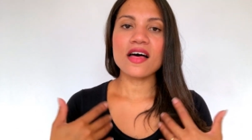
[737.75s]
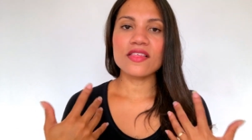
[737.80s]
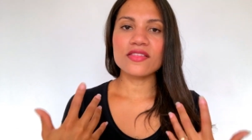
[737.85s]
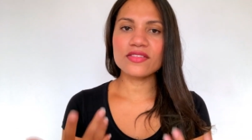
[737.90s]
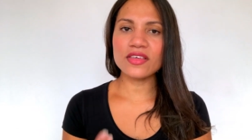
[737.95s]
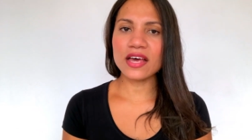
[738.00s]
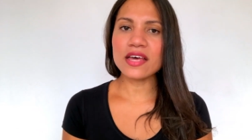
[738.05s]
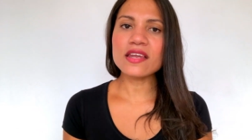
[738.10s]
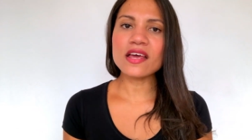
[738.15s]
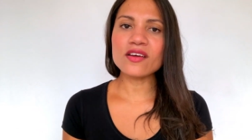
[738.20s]

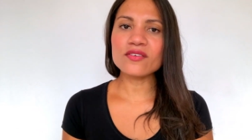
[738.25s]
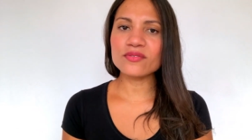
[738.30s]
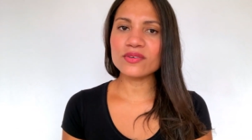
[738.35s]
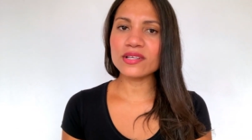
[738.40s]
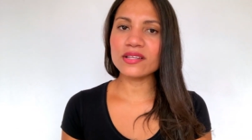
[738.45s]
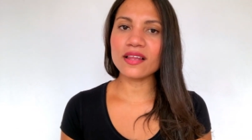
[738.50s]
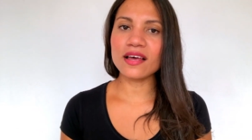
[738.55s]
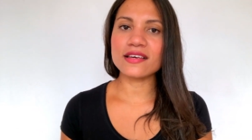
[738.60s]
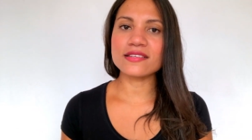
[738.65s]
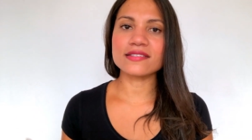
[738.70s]
Then I
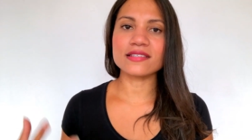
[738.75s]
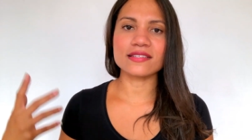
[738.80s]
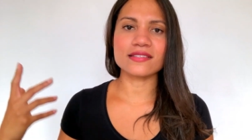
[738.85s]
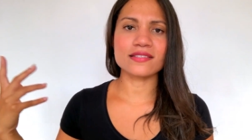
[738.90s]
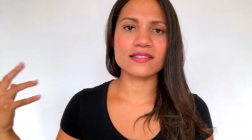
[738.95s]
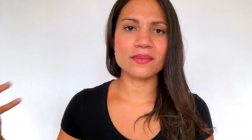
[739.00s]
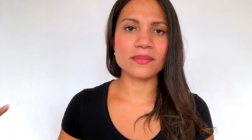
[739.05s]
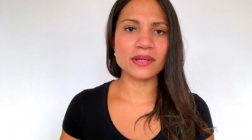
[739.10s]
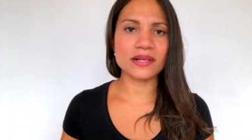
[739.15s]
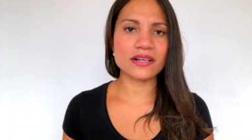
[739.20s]
realized
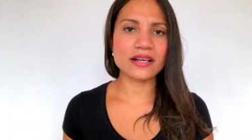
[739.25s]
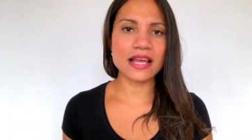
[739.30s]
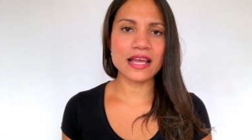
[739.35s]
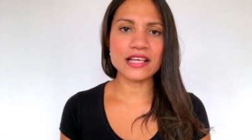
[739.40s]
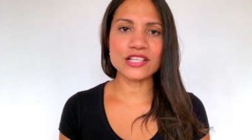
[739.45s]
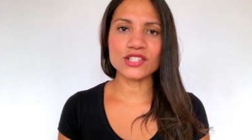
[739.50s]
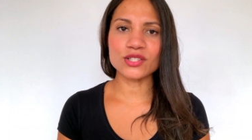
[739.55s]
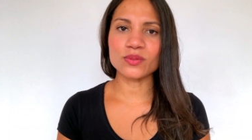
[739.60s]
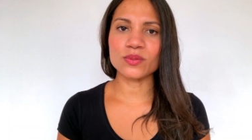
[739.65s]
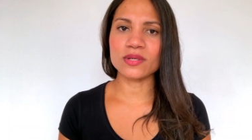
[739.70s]
that some other
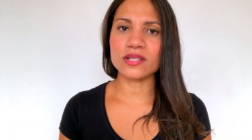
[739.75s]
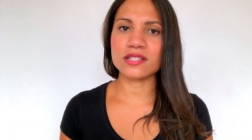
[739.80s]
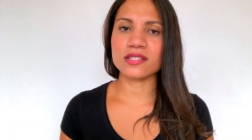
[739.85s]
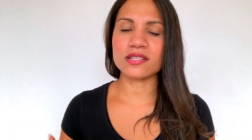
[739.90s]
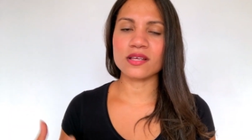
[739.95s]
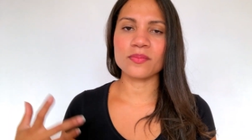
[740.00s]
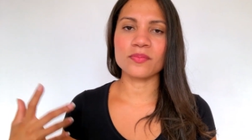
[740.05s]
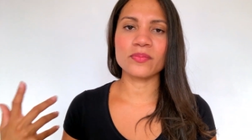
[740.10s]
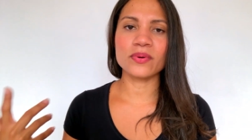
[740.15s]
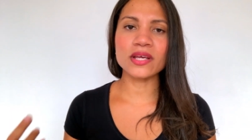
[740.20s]
angel
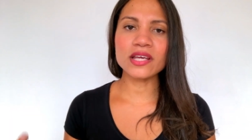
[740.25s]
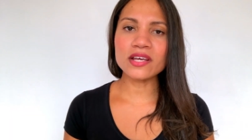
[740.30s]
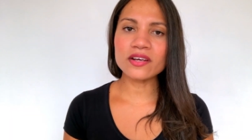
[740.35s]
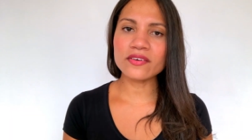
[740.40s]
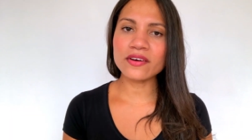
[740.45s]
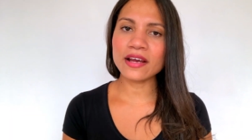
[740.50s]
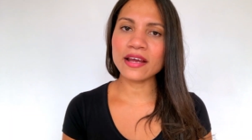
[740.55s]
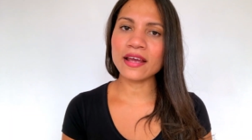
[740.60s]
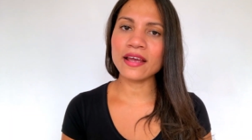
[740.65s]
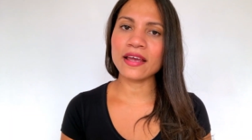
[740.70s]
was
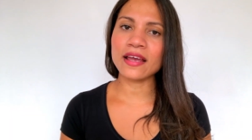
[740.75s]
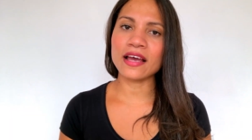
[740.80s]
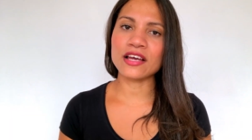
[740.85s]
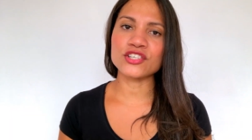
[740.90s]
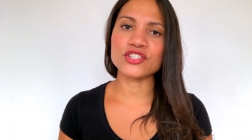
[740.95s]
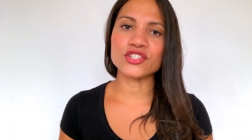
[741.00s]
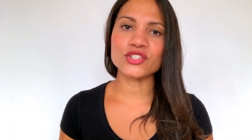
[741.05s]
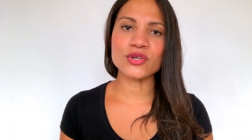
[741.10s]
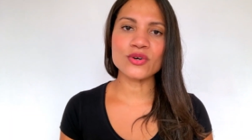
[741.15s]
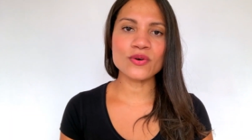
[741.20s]
appearing
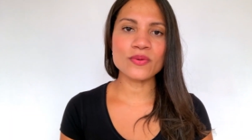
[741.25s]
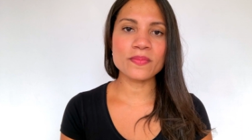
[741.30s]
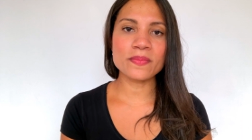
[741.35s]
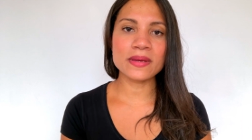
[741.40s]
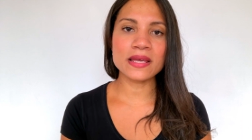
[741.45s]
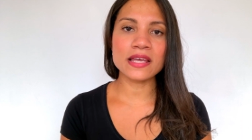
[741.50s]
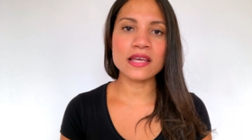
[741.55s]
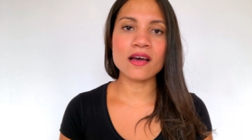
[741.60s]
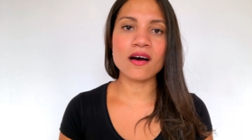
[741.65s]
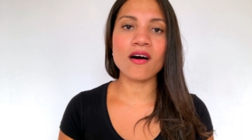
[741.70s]
and showing
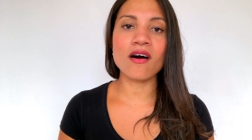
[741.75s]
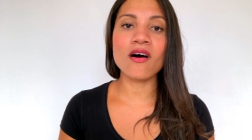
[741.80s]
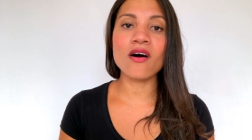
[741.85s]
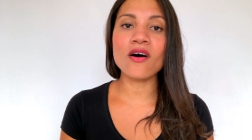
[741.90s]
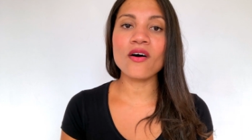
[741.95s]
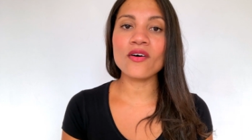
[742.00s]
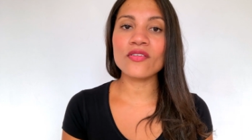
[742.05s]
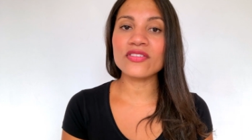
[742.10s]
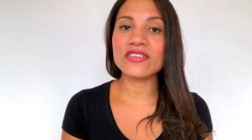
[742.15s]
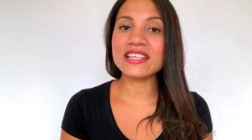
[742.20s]
me
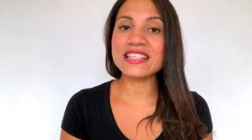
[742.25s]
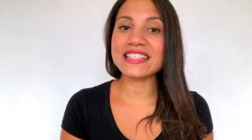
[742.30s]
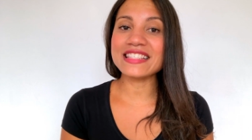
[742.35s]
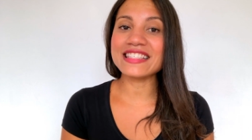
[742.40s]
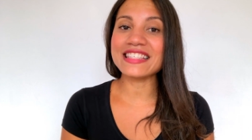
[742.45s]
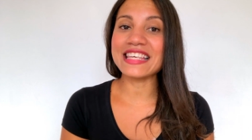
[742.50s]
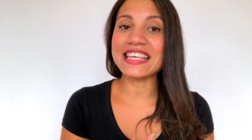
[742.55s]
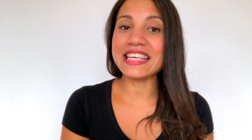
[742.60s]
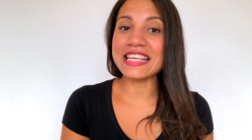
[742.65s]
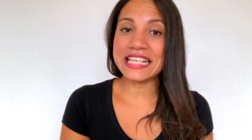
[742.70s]
all
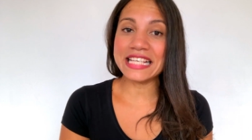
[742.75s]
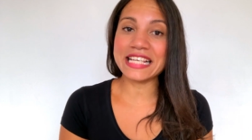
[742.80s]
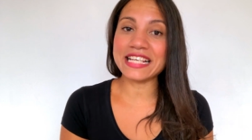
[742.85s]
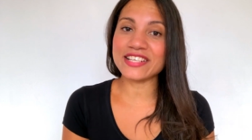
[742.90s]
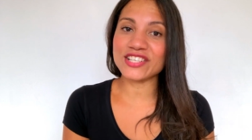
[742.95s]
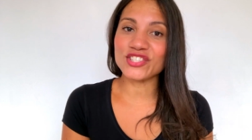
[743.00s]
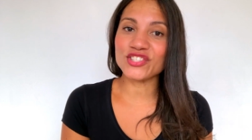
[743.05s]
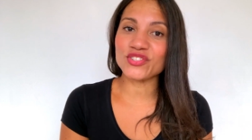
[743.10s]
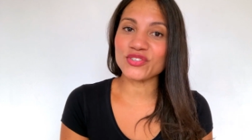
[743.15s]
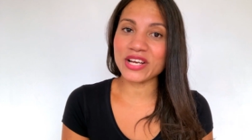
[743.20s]
these
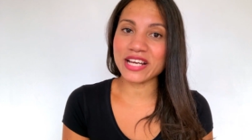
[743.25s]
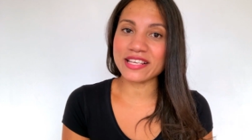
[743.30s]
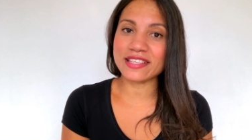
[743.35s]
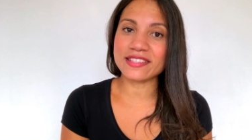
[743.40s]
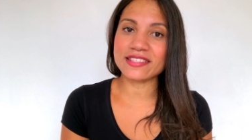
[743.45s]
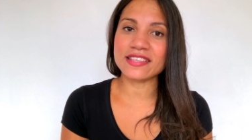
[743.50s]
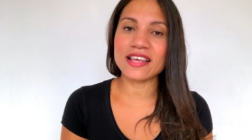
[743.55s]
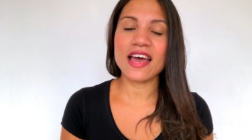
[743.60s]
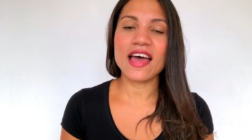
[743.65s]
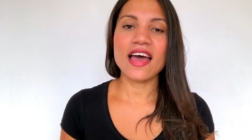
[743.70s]
healing
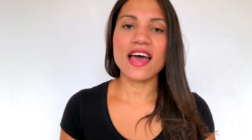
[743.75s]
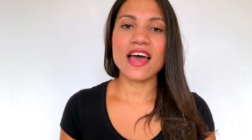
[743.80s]
tricks,